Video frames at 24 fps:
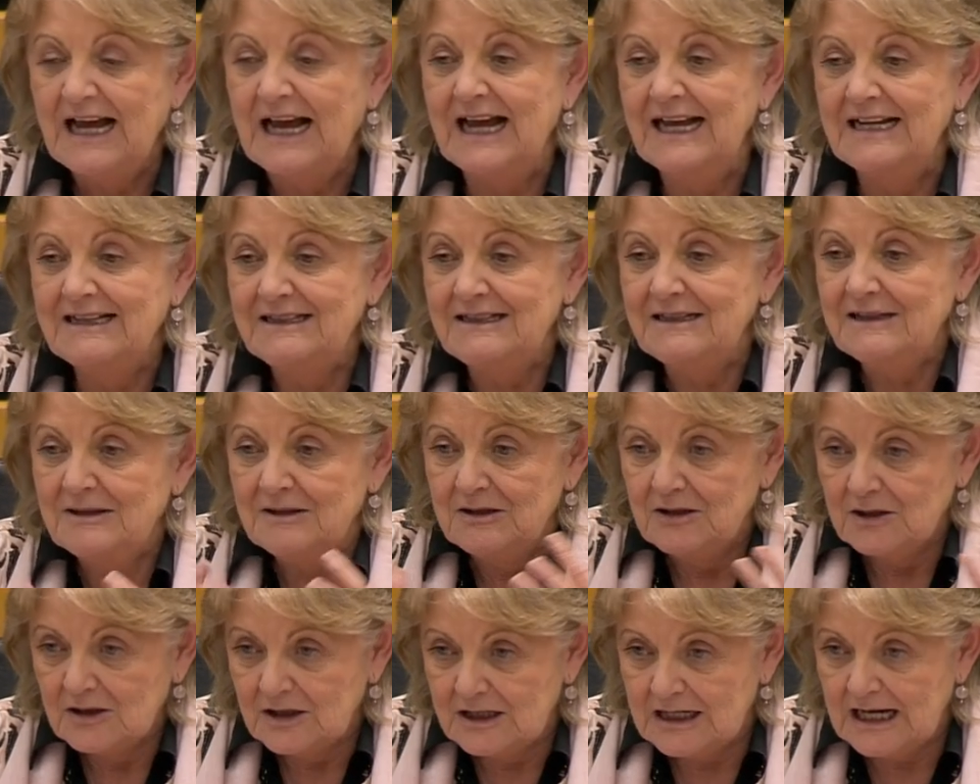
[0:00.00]
And
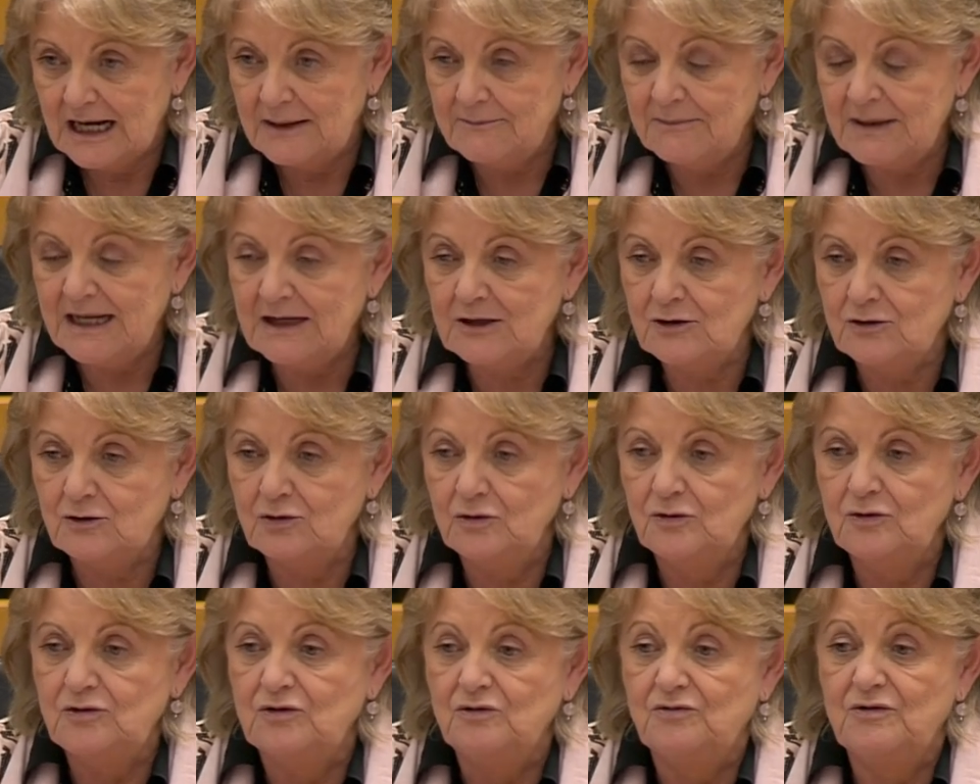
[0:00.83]
coming
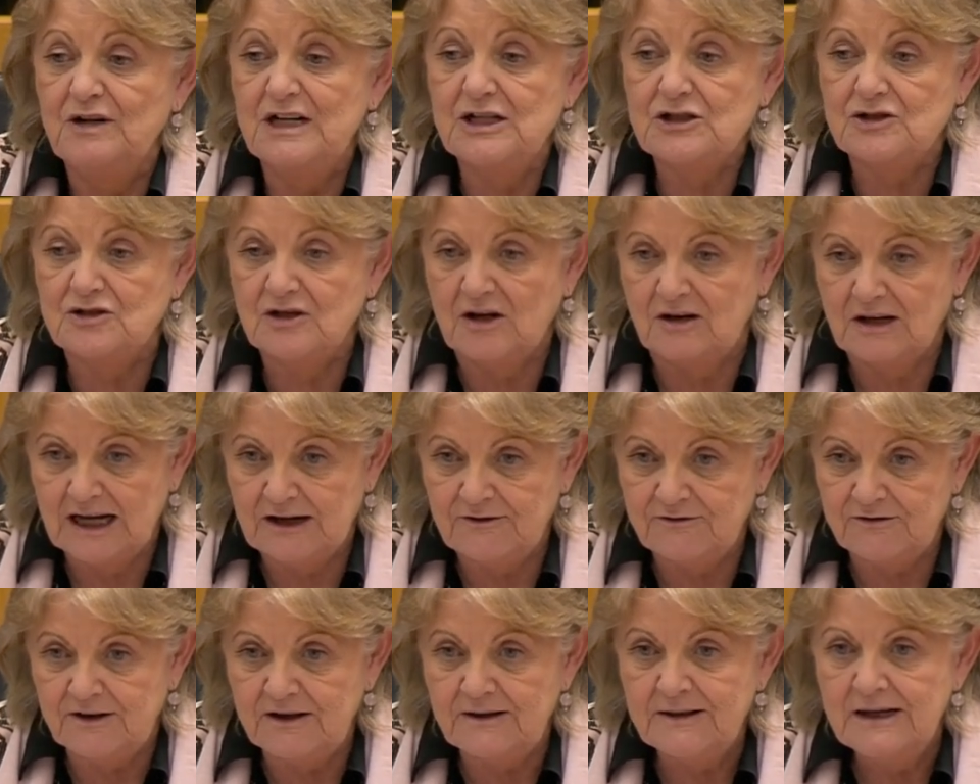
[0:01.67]
to the regional
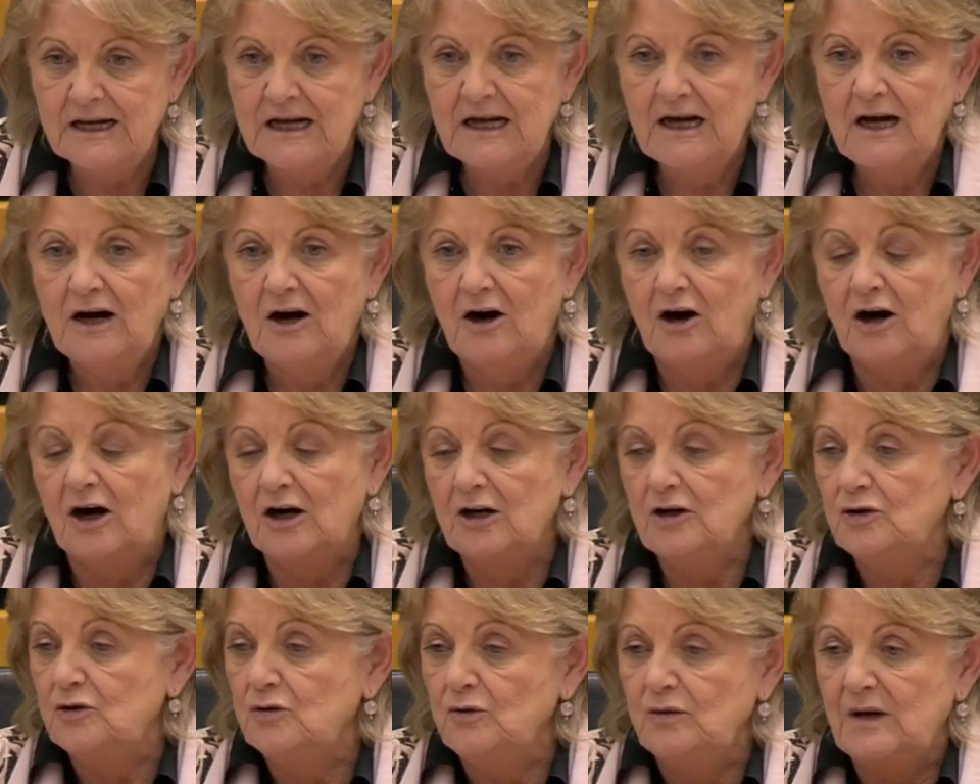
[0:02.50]
level
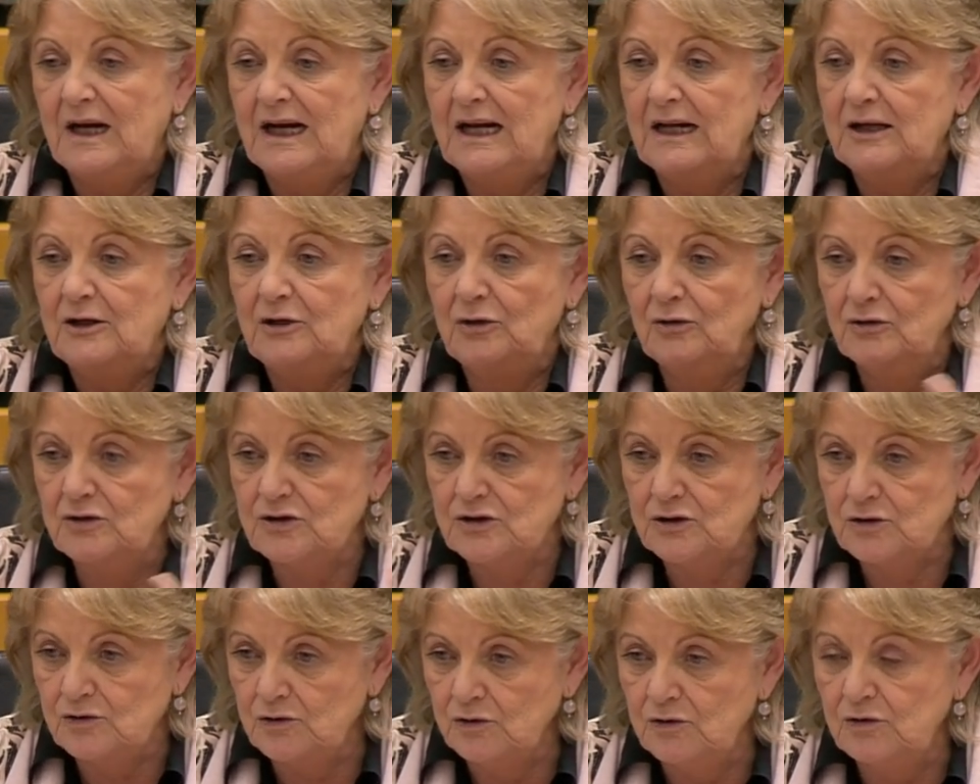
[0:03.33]
or to a
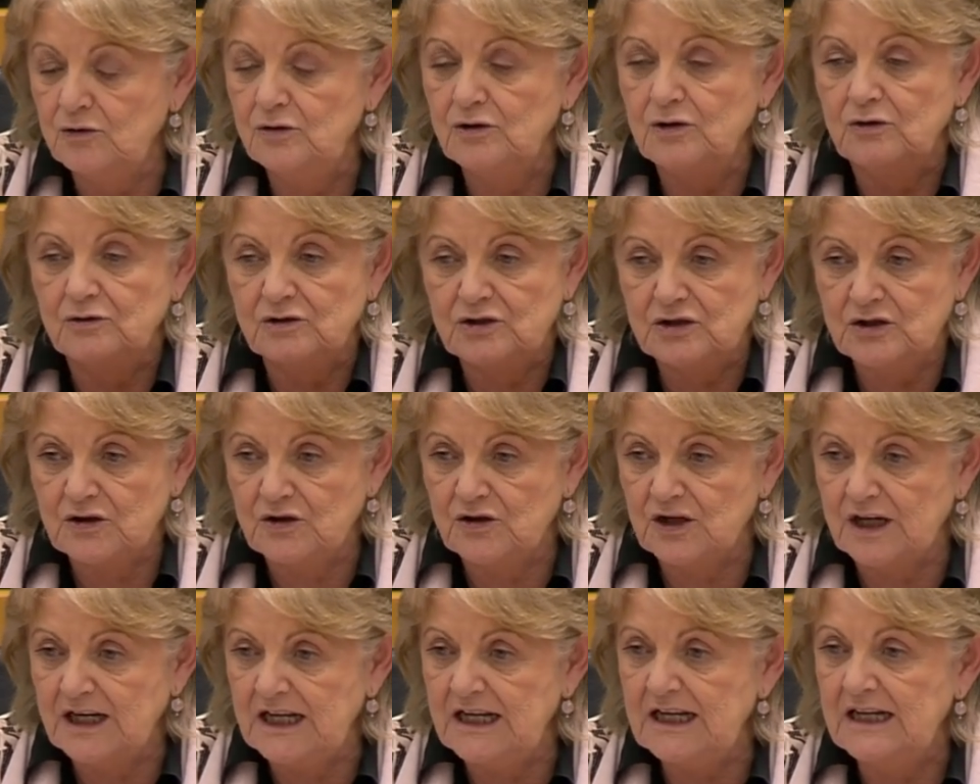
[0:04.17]
NUTS 2,
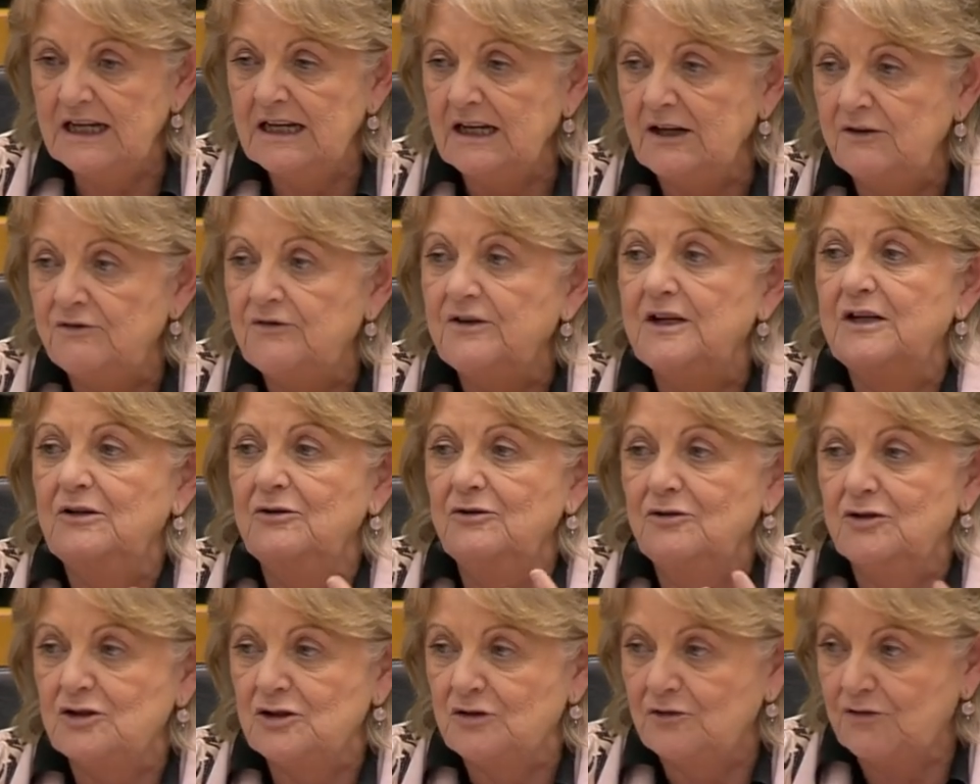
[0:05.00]
NUTS 3,
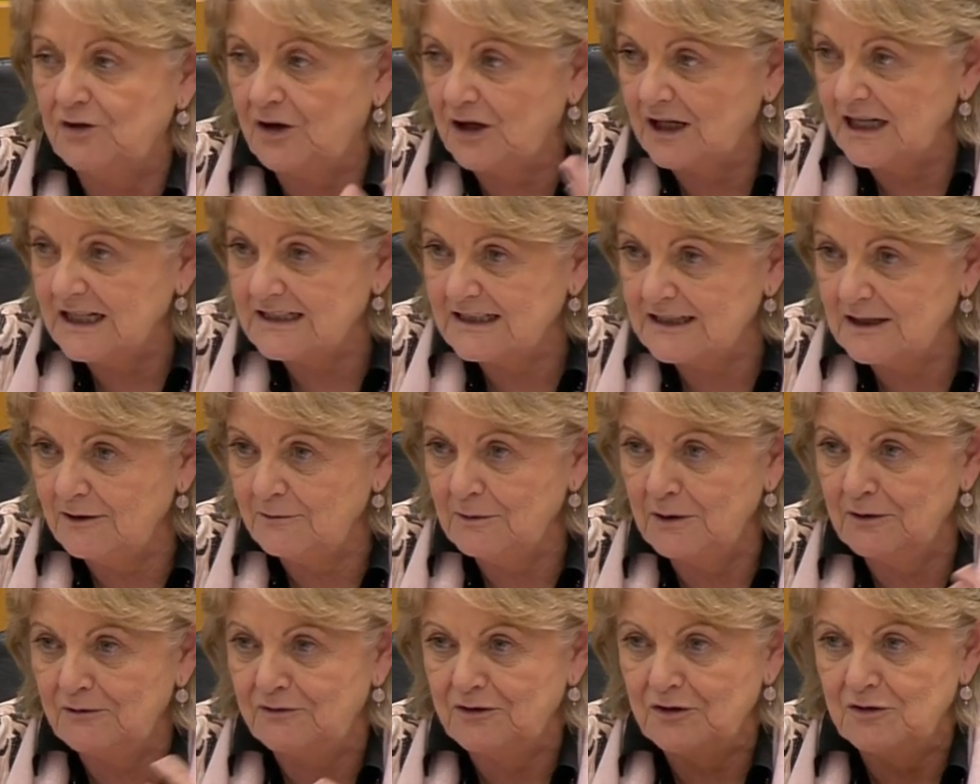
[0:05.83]
even NUTS 4, as
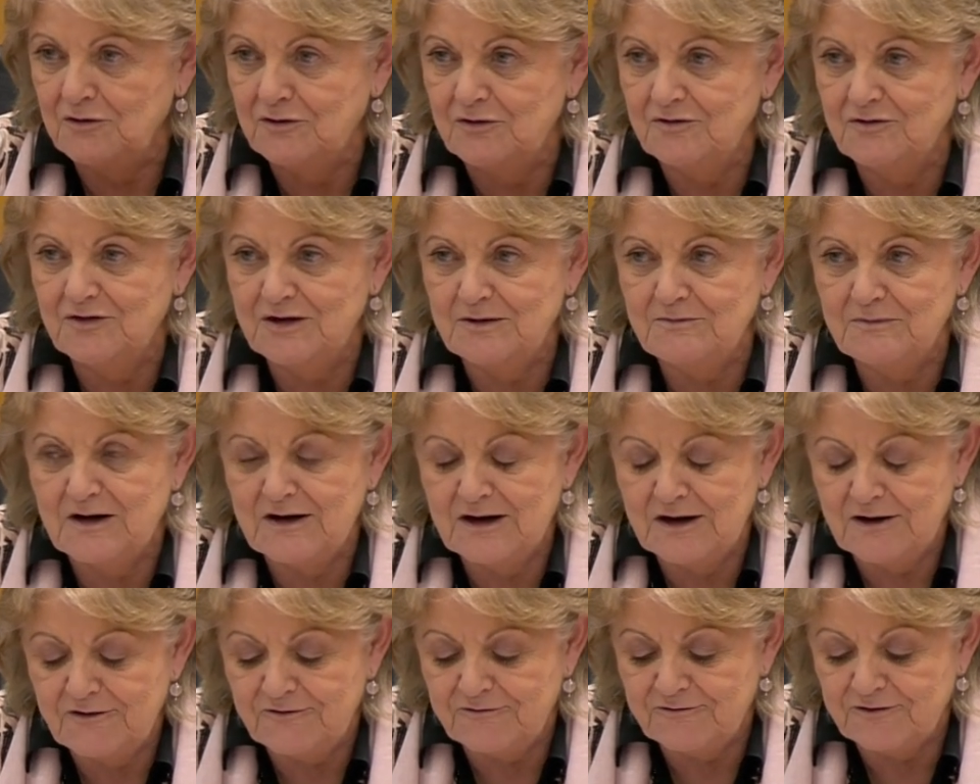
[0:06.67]
some of you
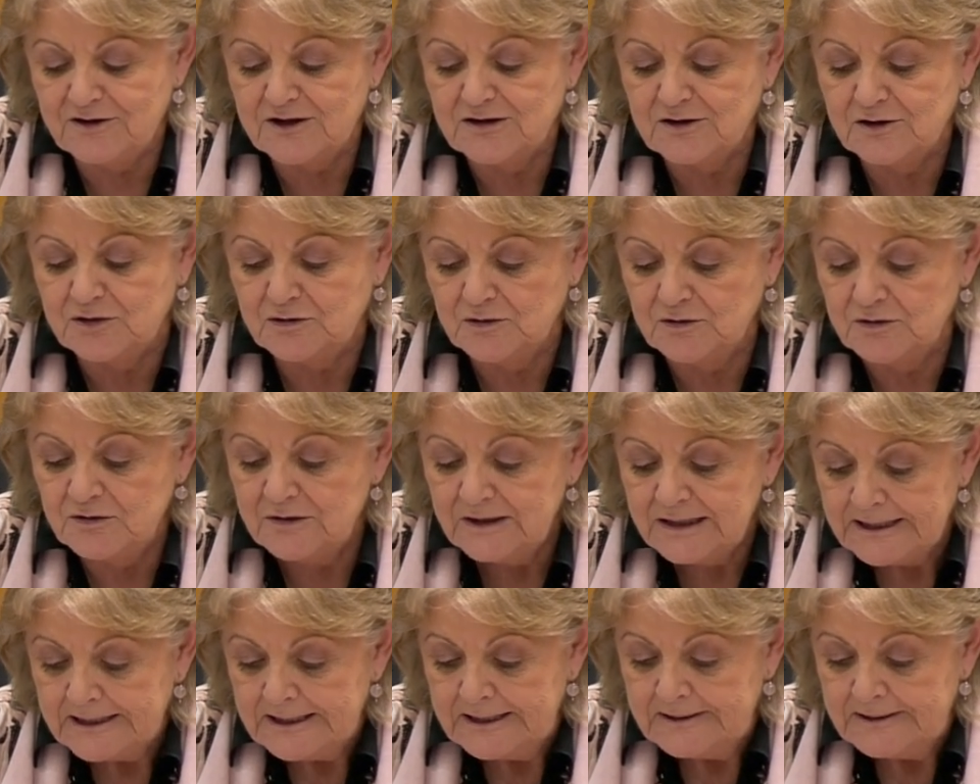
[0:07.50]
referred to,